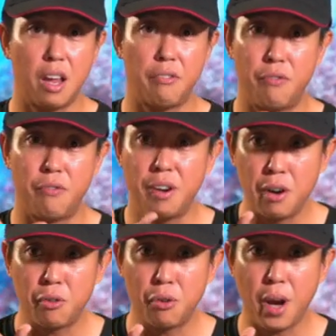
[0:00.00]
have a very
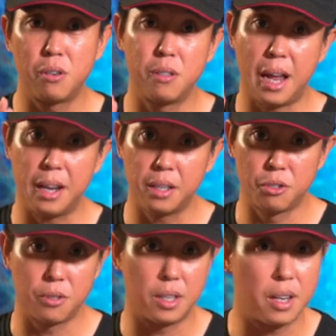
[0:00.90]
narrow
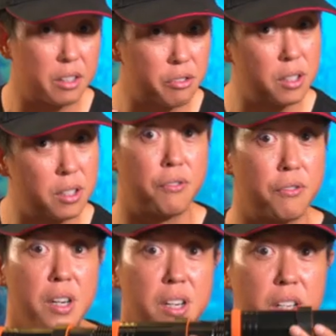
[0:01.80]
angle, so the light
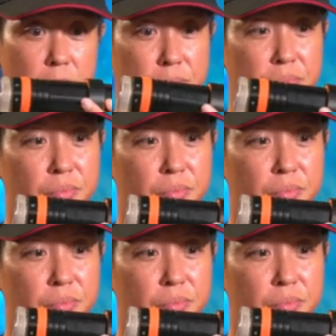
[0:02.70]
travels further.